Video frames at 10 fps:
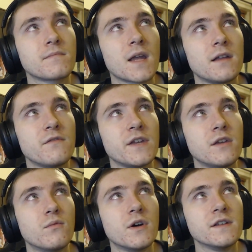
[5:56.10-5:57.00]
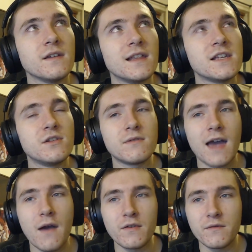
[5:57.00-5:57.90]
I don't think you would, unless you
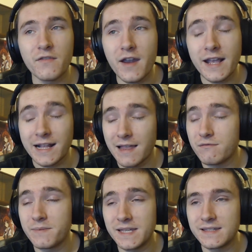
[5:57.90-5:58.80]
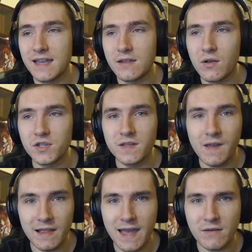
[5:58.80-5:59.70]
have a very clever piece of technology
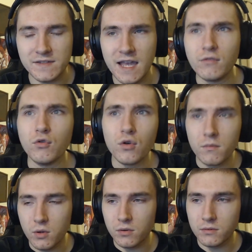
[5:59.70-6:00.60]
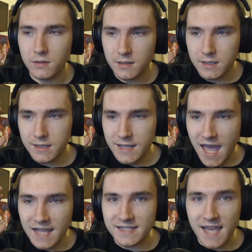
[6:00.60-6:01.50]
that allows their normal
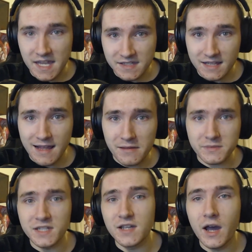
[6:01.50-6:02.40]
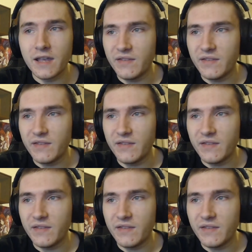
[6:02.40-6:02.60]
headsets to allow them to dive